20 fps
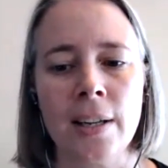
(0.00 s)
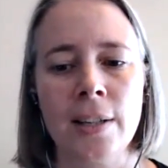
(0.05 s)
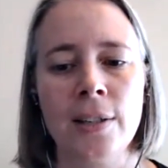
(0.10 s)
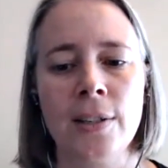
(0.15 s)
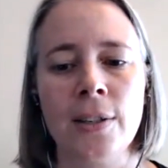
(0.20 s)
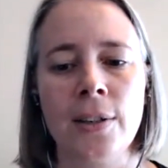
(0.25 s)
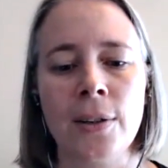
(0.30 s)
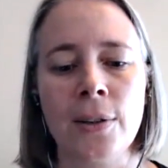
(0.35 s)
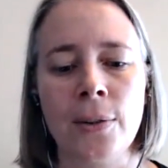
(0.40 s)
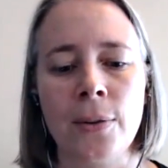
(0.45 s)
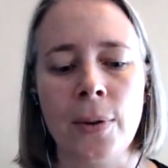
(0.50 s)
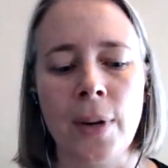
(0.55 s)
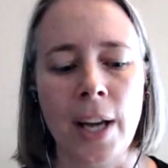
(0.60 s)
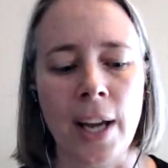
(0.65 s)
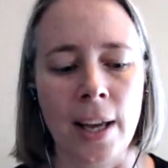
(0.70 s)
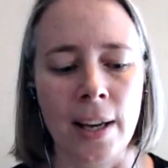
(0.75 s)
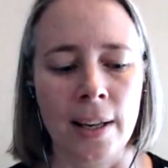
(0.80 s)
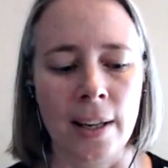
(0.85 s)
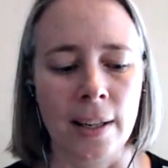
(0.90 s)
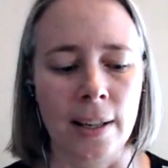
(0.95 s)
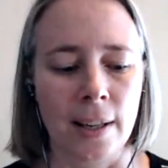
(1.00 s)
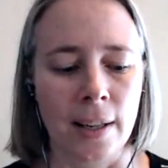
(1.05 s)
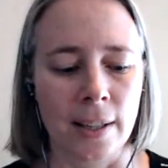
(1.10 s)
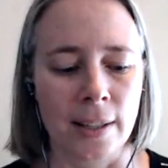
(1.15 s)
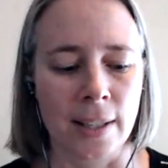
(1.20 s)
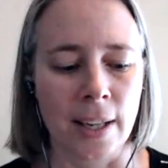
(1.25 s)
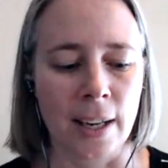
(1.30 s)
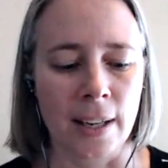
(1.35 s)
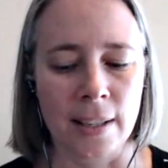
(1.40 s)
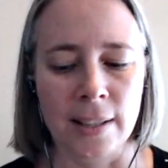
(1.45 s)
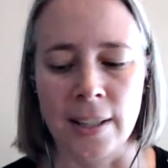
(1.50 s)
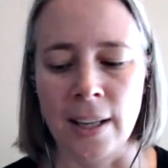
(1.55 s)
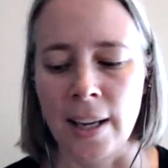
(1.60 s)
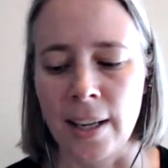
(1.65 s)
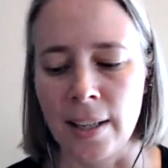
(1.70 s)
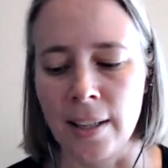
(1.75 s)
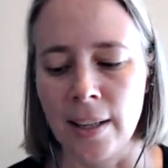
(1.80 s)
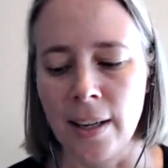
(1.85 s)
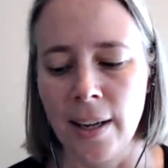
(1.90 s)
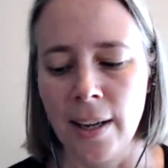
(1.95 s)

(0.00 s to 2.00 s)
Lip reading: to edit a static site